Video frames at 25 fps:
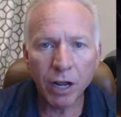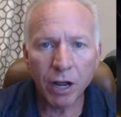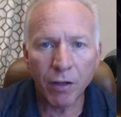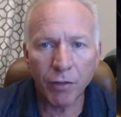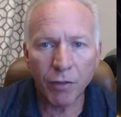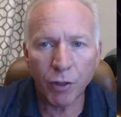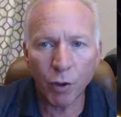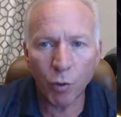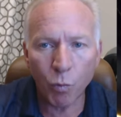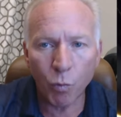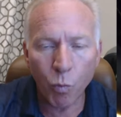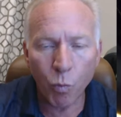
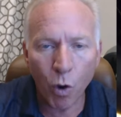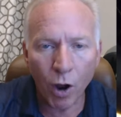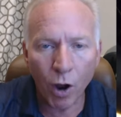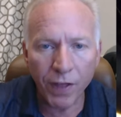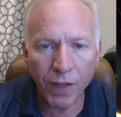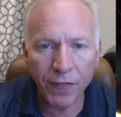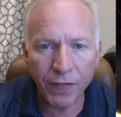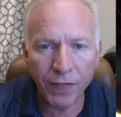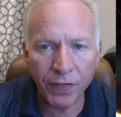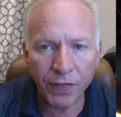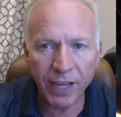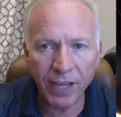the
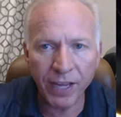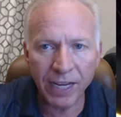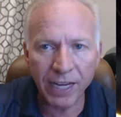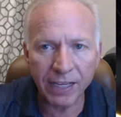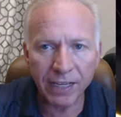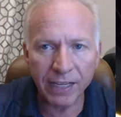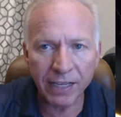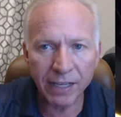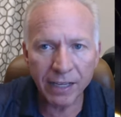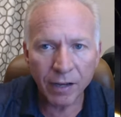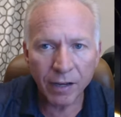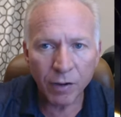one
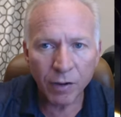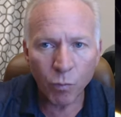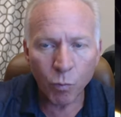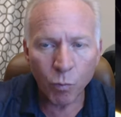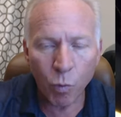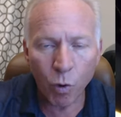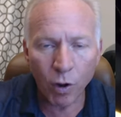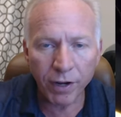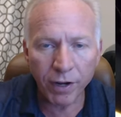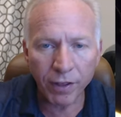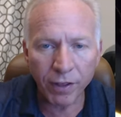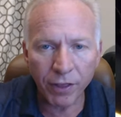thing,
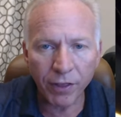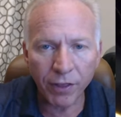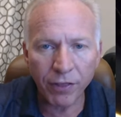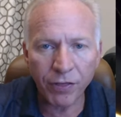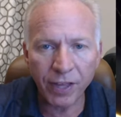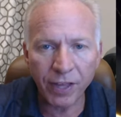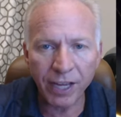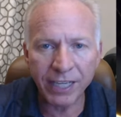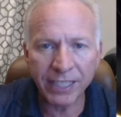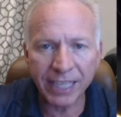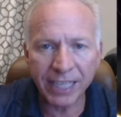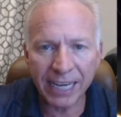one of the
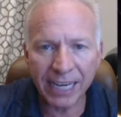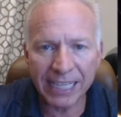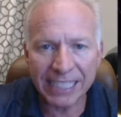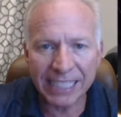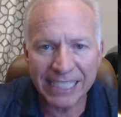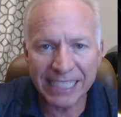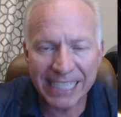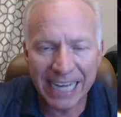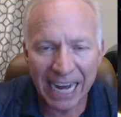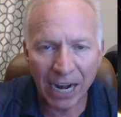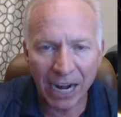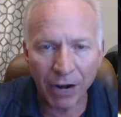things that is
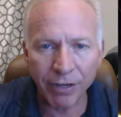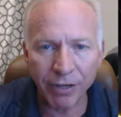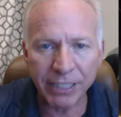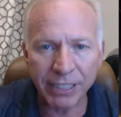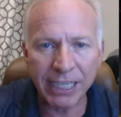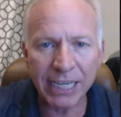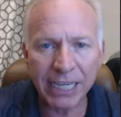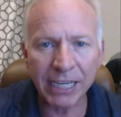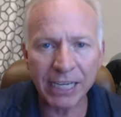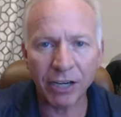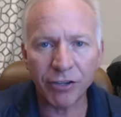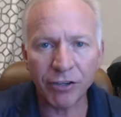
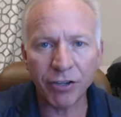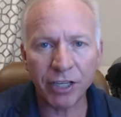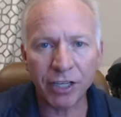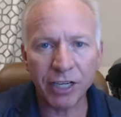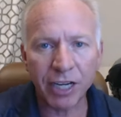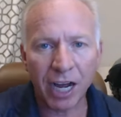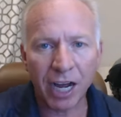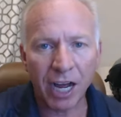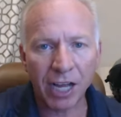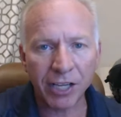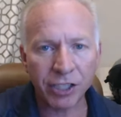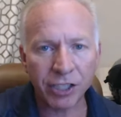guaranteed under the
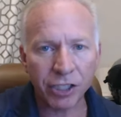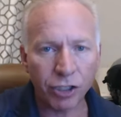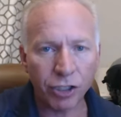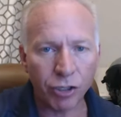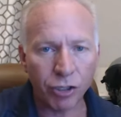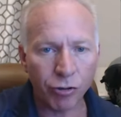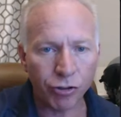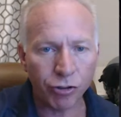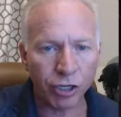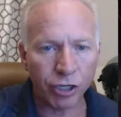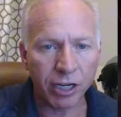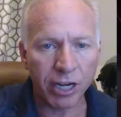
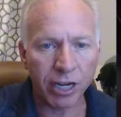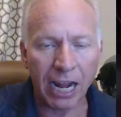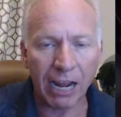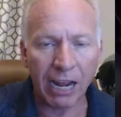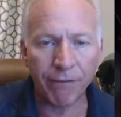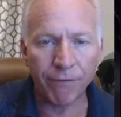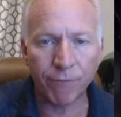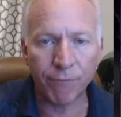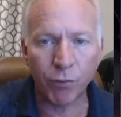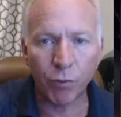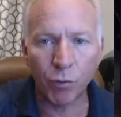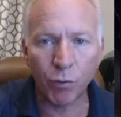Constitution
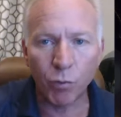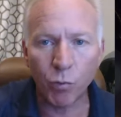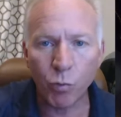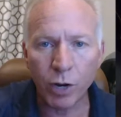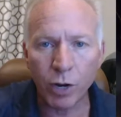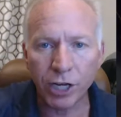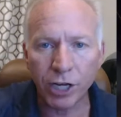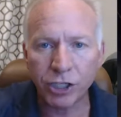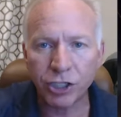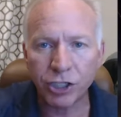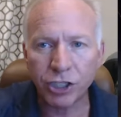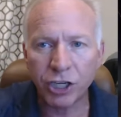and for
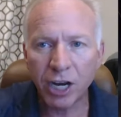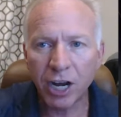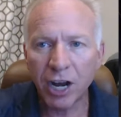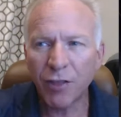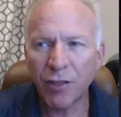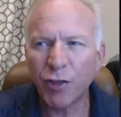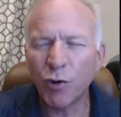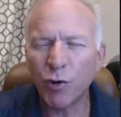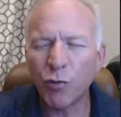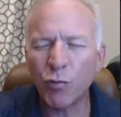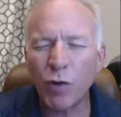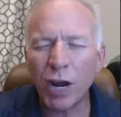which
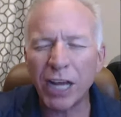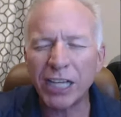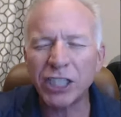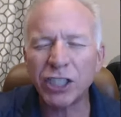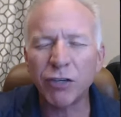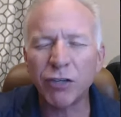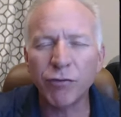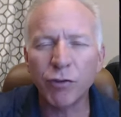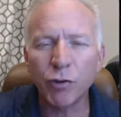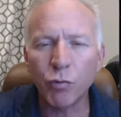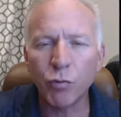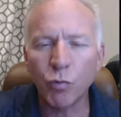the rest
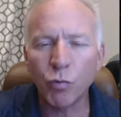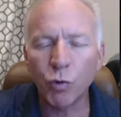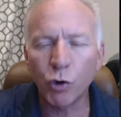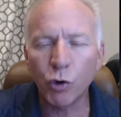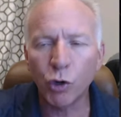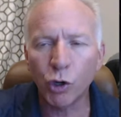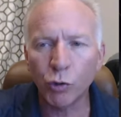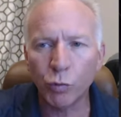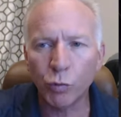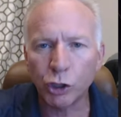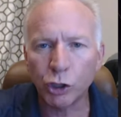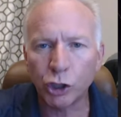of the
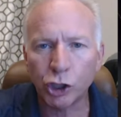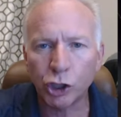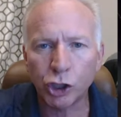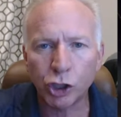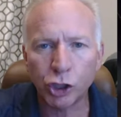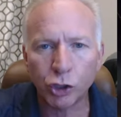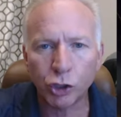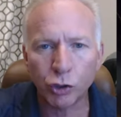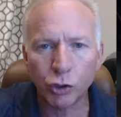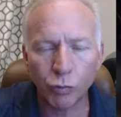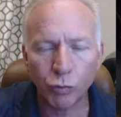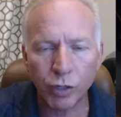world would
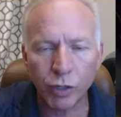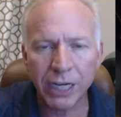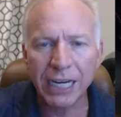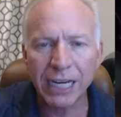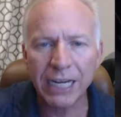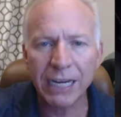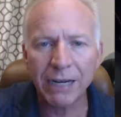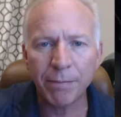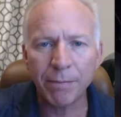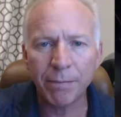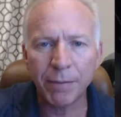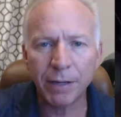
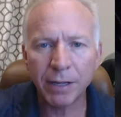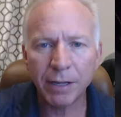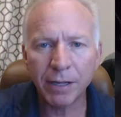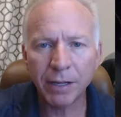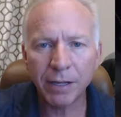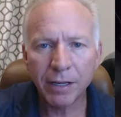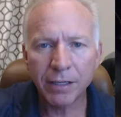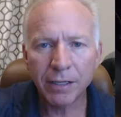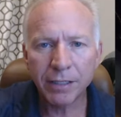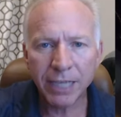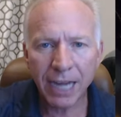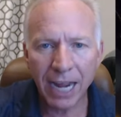scream
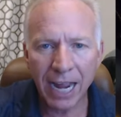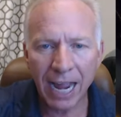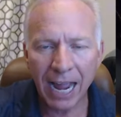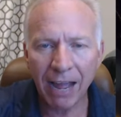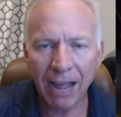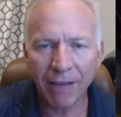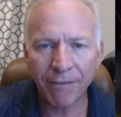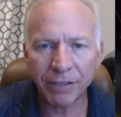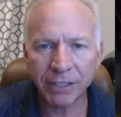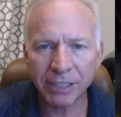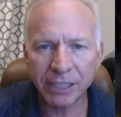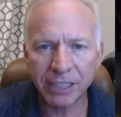to
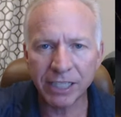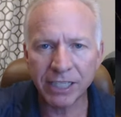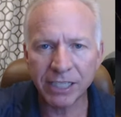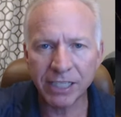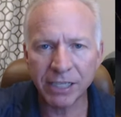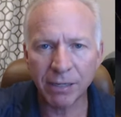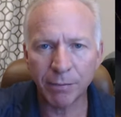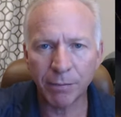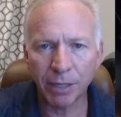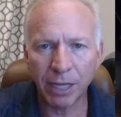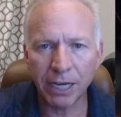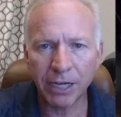have a
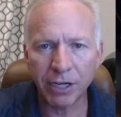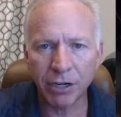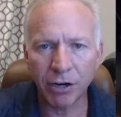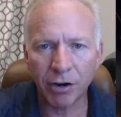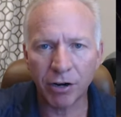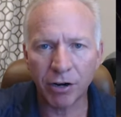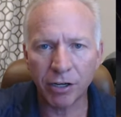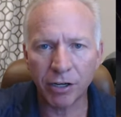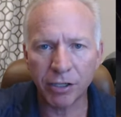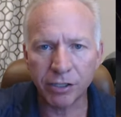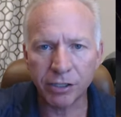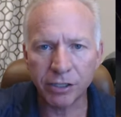system like
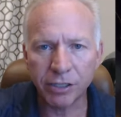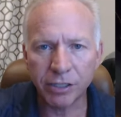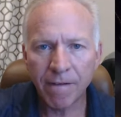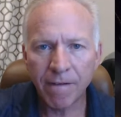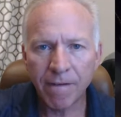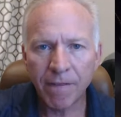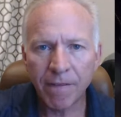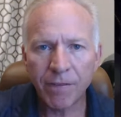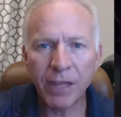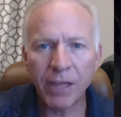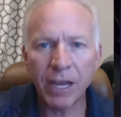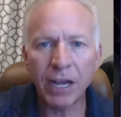ours,
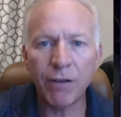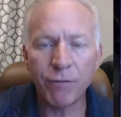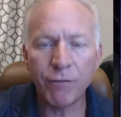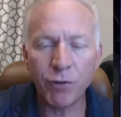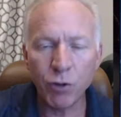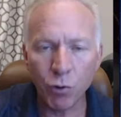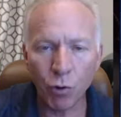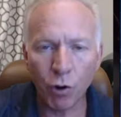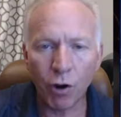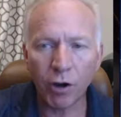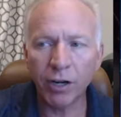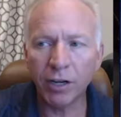that if
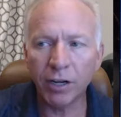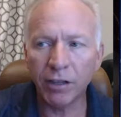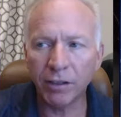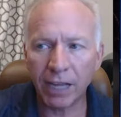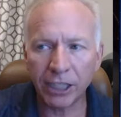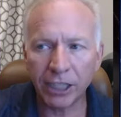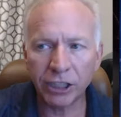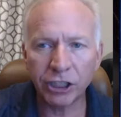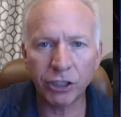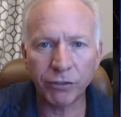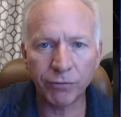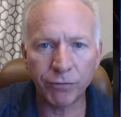you are an
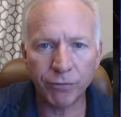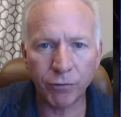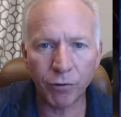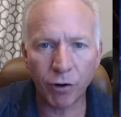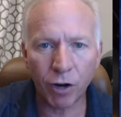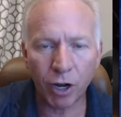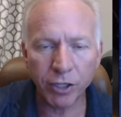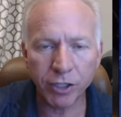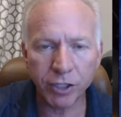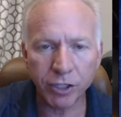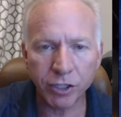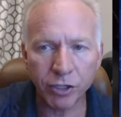election
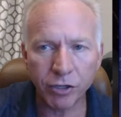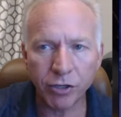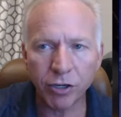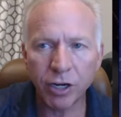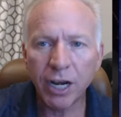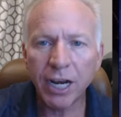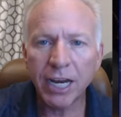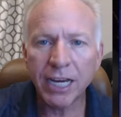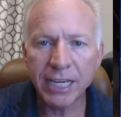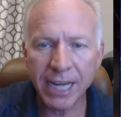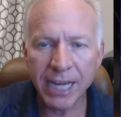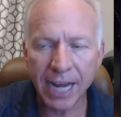fraudster,
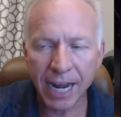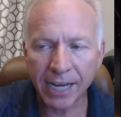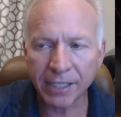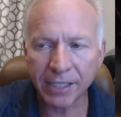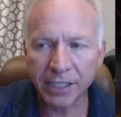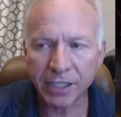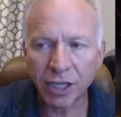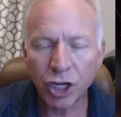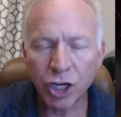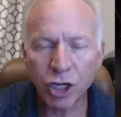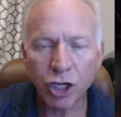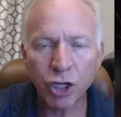
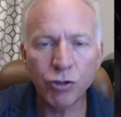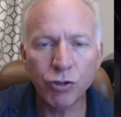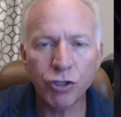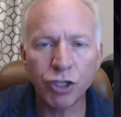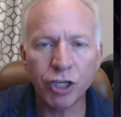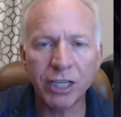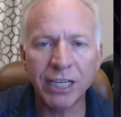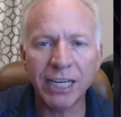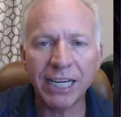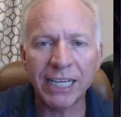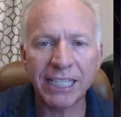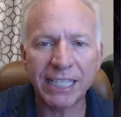yes, you
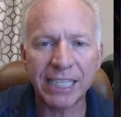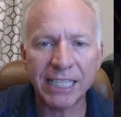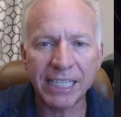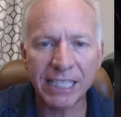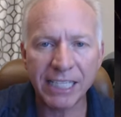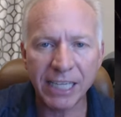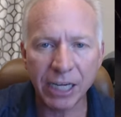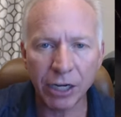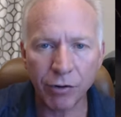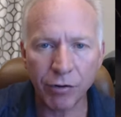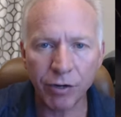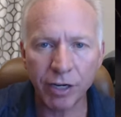should get
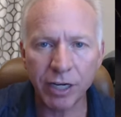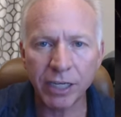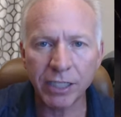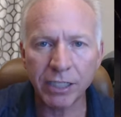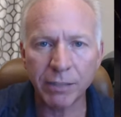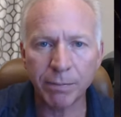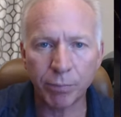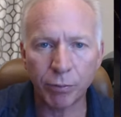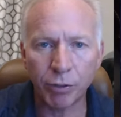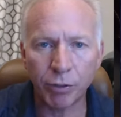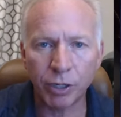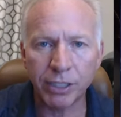
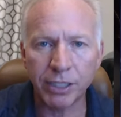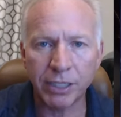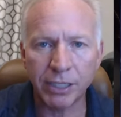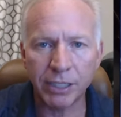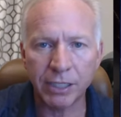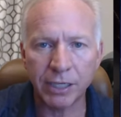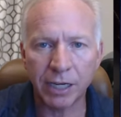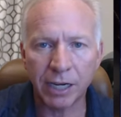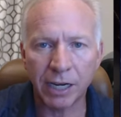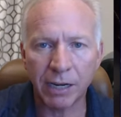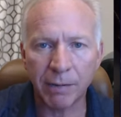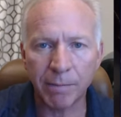serious prison
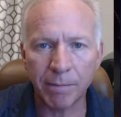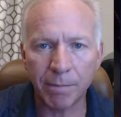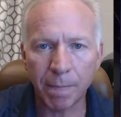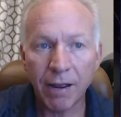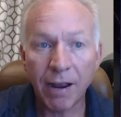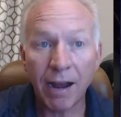time.